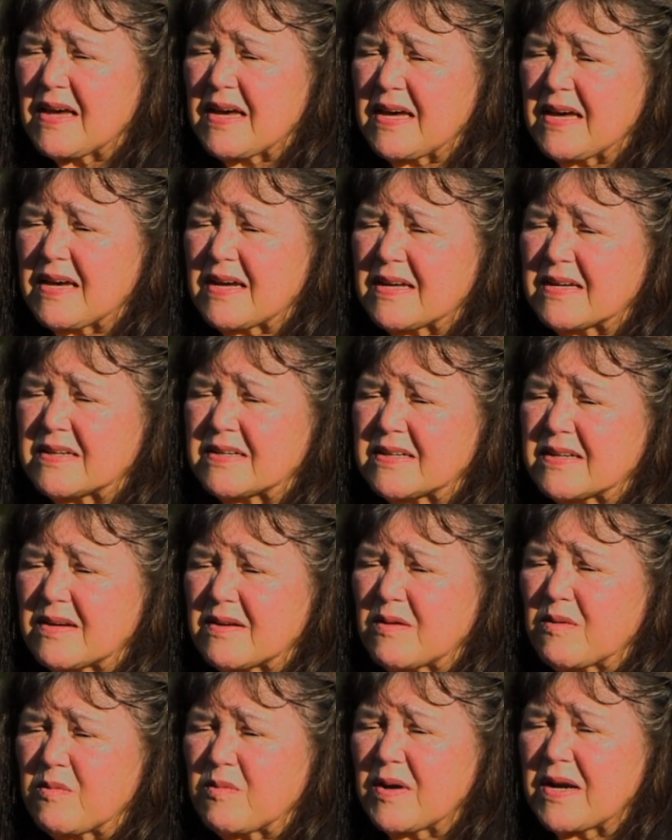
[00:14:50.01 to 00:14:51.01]
And
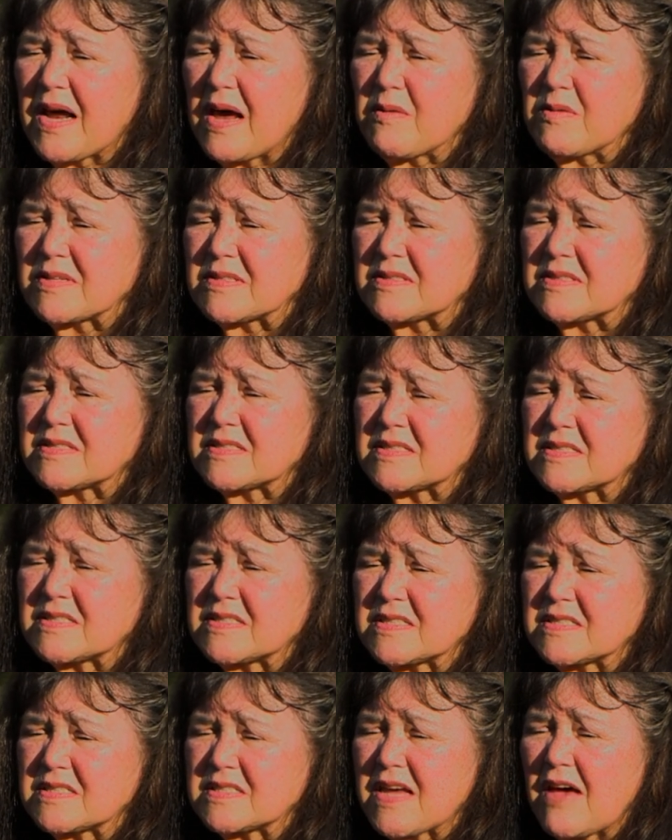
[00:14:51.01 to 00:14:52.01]
uh, when I was
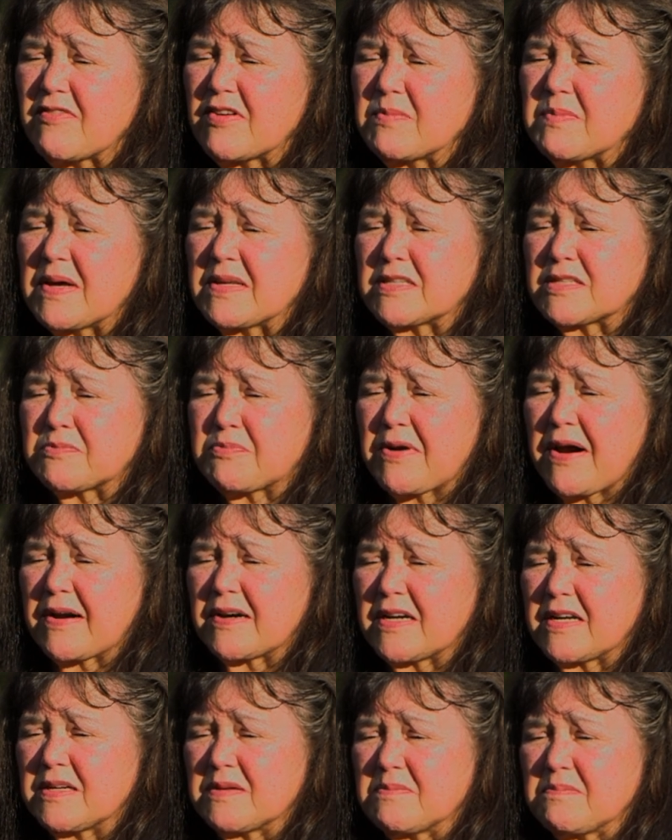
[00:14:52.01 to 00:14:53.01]
seven months
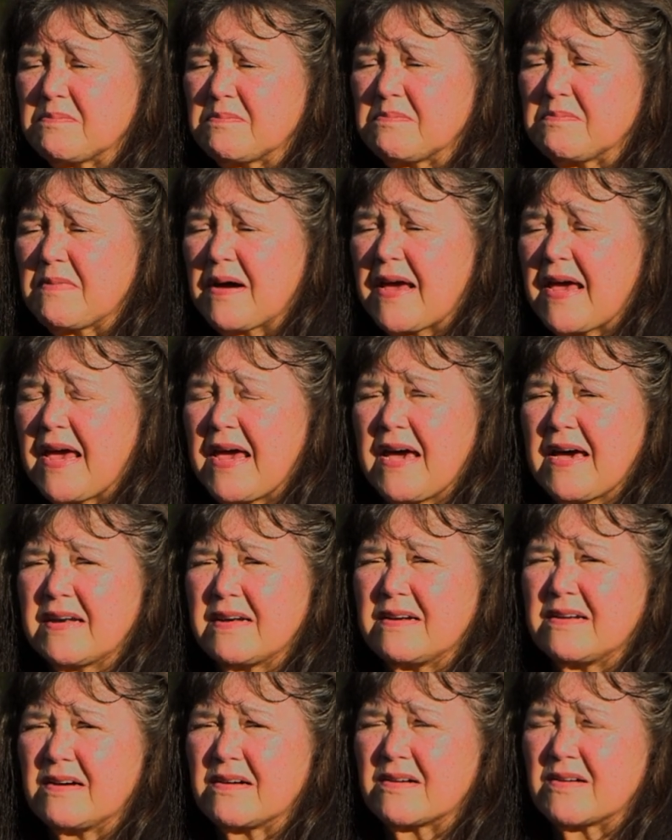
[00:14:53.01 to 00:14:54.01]
pregnant, my
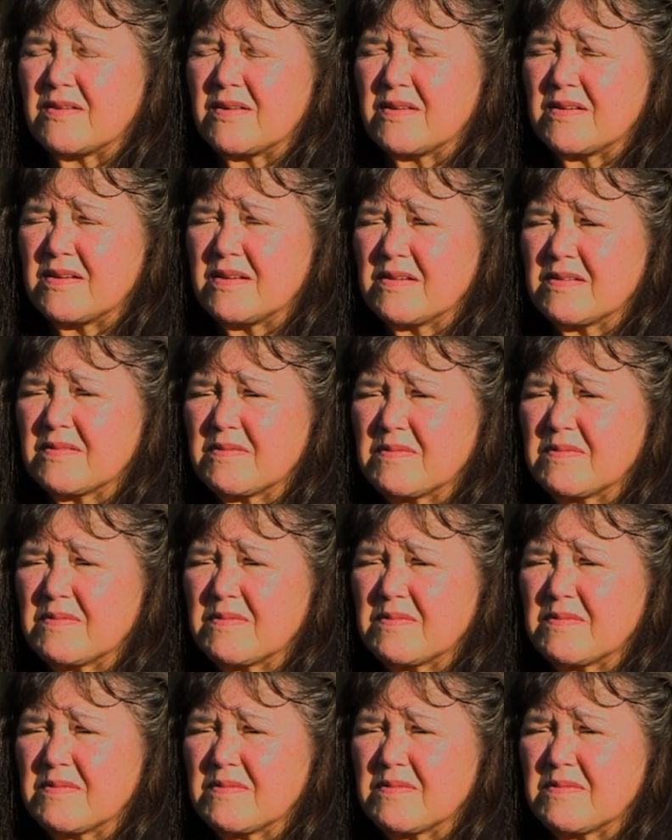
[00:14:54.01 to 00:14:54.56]
aunt and uncle,